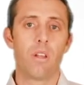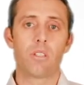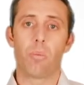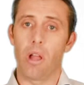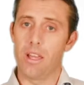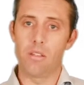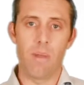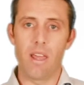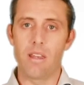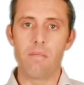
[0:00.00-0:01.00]
Supply and
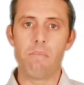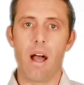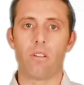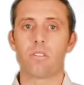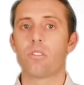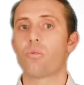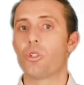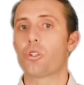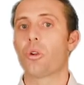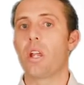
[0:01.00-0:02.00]
demand imbalances,
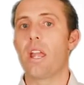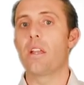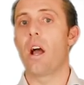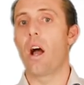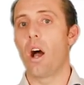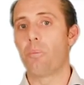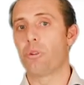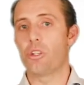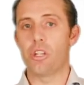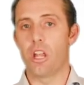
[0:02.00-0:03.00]
which create
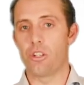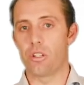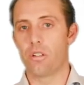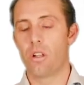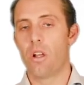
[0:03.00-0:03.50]
appreciation,